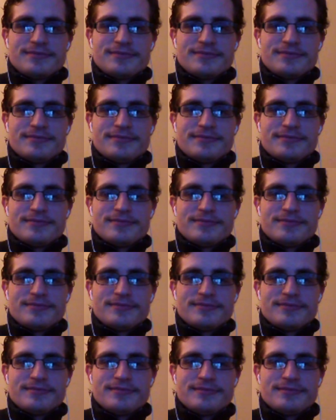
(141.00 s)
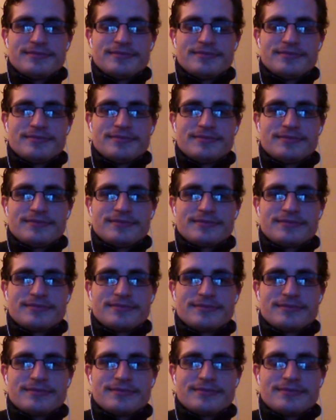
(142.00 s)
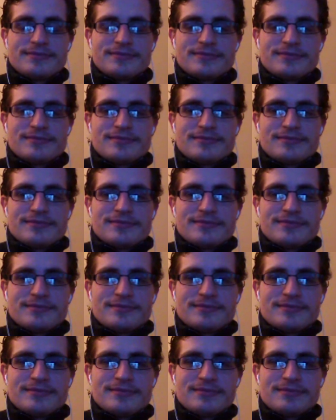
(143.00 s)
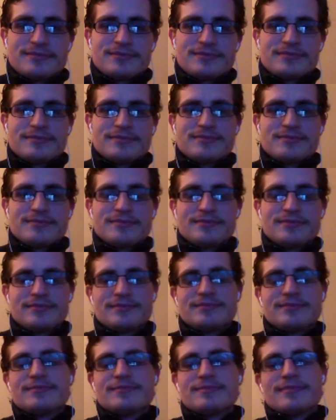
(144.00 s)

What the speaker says: No words are spoken by the person on screen.